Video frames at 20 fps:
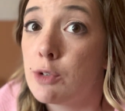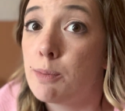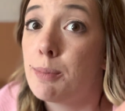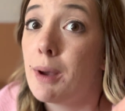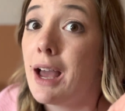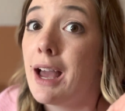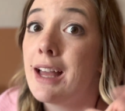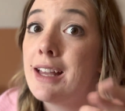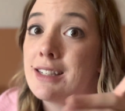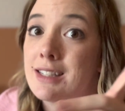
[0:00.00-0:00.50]

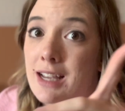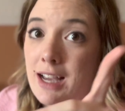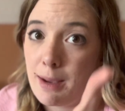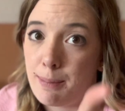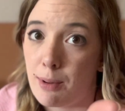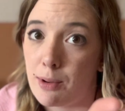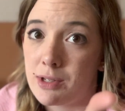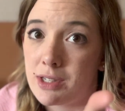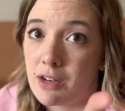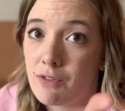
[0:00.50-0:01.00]
but I
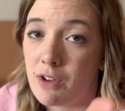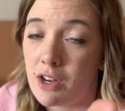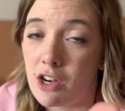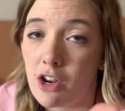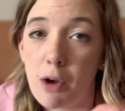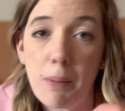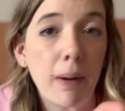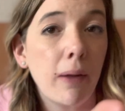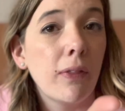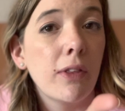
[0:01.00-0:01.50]
posted a video
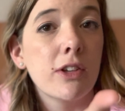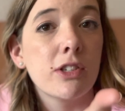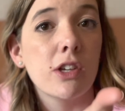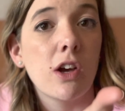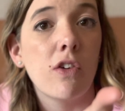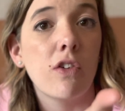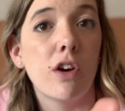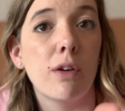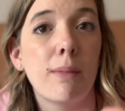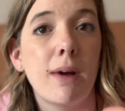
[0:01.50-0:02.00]
about this
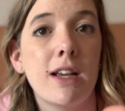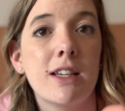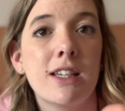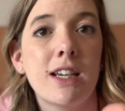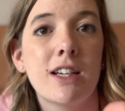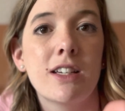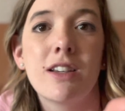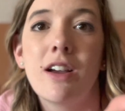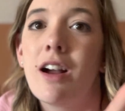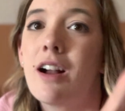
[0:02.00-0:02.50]
over on my
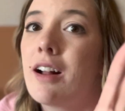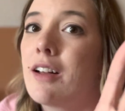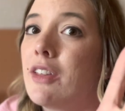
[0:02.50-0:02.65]
TikTok.